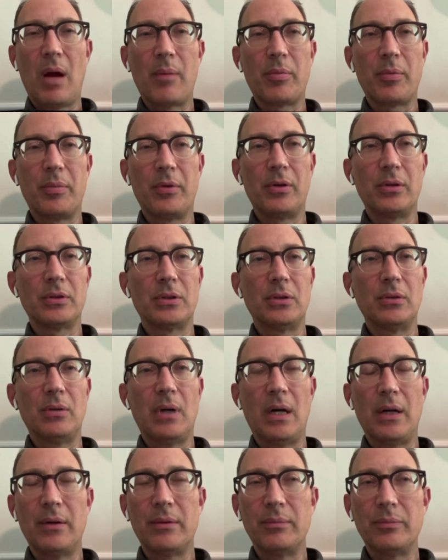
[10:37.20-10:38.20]
comparable
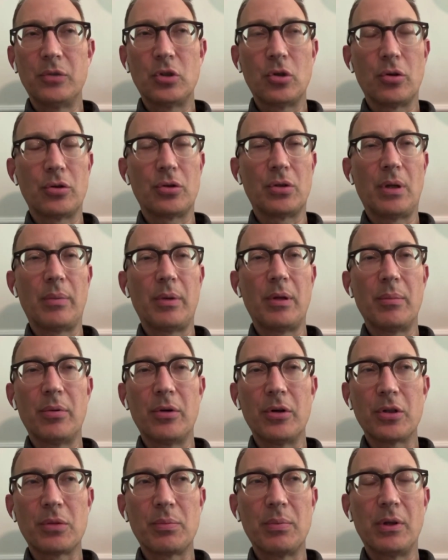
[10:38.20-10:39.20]
to George W.
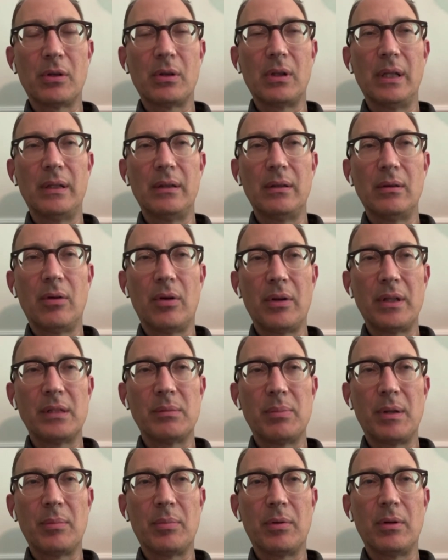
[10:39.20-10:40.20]
Bush, Bill Clinton. All these
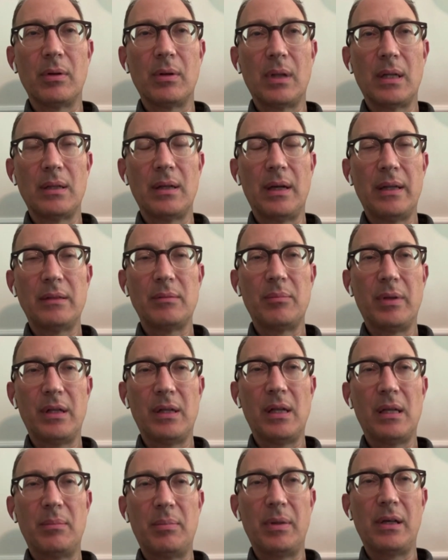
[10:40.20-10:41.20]
people
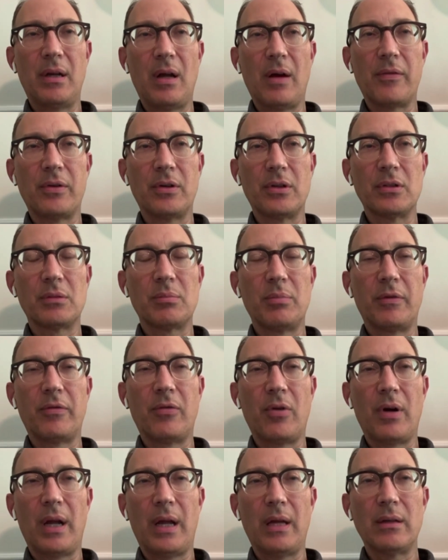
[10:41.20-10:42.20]
had been governors
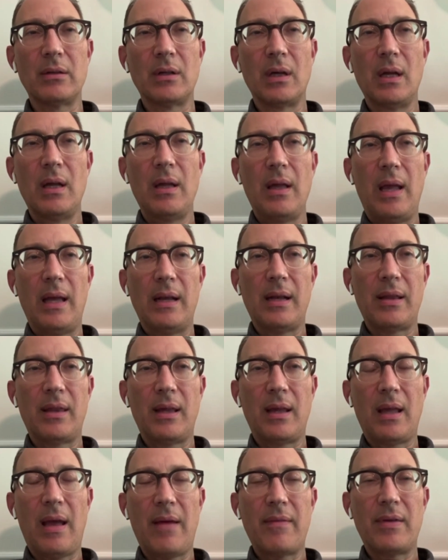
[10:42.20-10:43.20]
beforehand. And I
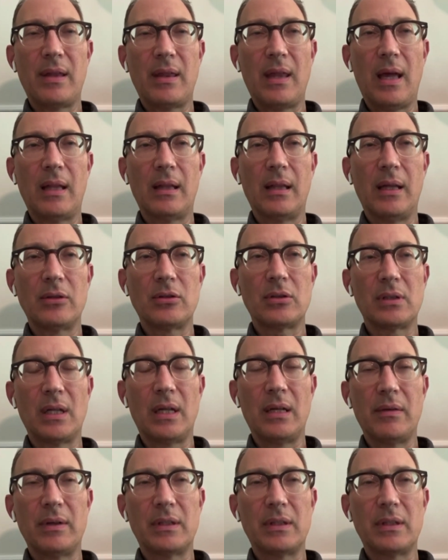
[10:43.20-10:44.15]
think having that legislative